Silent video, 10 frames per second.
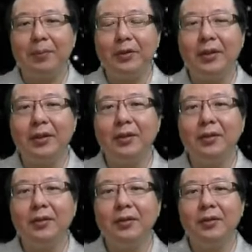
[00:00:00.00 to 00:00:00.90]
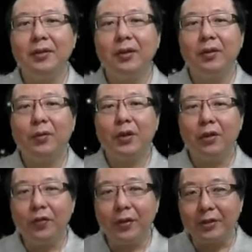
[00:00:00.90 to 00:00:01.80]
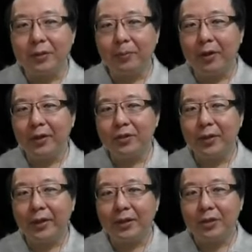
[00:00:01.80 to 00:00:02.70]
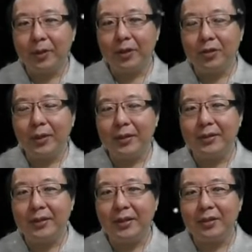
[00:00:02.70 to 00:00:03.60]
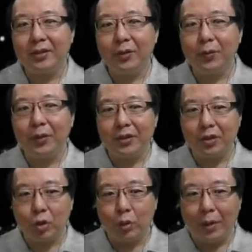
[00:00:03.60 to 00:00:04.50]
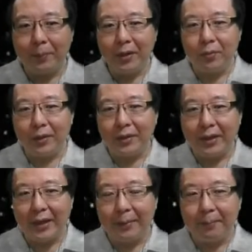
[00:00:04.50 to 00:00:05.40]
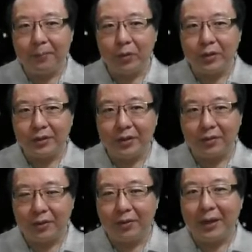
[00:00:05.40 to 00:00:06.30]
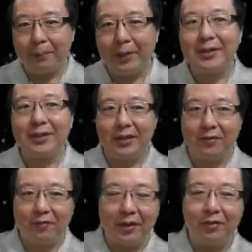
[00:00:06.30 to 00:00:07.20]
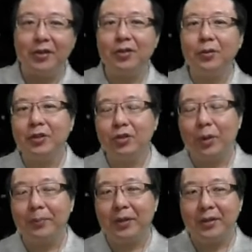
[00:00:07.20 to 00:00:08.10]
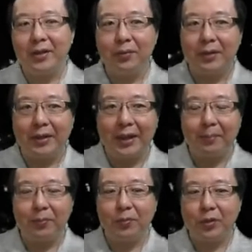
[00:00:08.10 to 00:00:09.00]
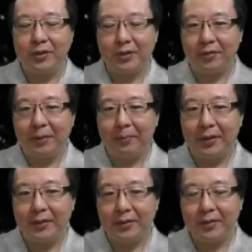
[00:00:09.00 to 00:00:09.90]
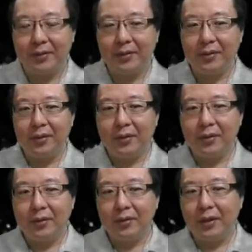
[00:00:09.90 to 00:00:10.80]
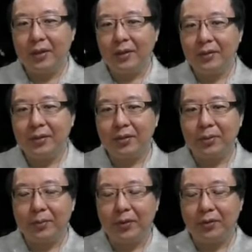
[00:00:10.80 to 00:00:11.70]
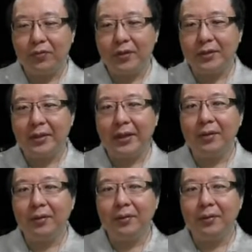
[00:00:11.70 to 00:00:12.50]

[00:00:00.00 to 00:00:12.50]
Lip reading: here, we look for the smallest one. The smallest one is D. So we swap it with the M, which is the right place is in the front, right? So we swap the D with the M, which is the right place. Okay, that's what we do first. Then